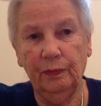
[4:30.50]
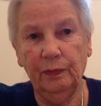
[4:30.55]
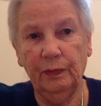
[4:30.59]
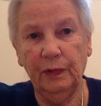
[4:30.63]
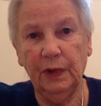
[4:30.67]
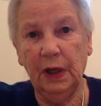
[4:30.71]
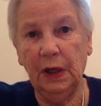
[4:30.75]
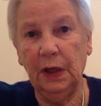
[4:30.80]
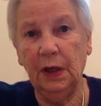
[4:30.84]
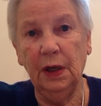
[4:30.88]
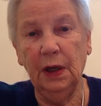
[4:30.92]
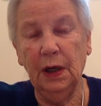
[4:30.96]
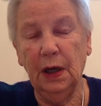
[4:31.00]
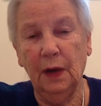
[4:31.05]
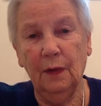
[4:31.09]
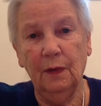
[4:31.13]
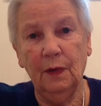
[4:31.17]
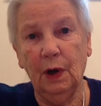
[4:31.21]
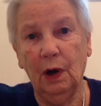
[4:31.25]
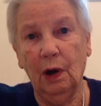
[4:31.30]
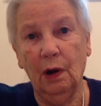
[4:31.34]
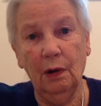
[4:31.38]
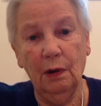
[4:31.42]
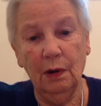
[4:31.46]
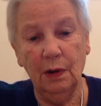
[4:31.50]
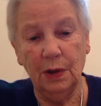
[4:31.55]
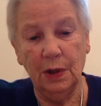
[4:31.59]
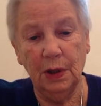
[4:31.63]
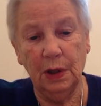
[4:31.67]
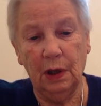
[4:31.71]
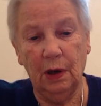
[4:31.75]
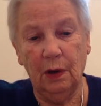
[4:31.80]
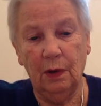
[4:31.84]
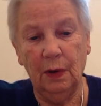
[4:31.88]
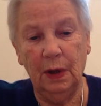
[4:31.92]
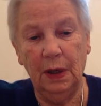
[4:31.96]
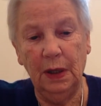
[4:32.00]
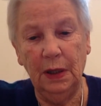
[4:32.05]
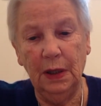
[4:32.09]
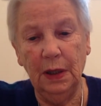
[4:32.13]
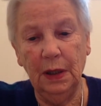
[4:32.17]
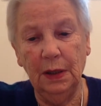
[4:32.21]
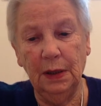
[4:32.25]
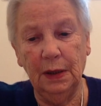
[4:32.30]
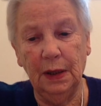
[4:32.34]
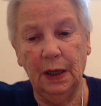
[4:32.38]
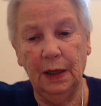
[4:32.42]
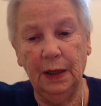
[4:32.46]
They didn't have a car to go in,
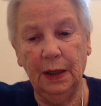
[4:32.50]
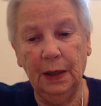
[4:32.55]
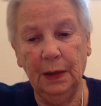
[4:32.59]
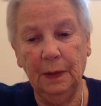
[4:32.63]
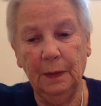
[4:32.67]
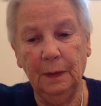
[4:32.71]
did they?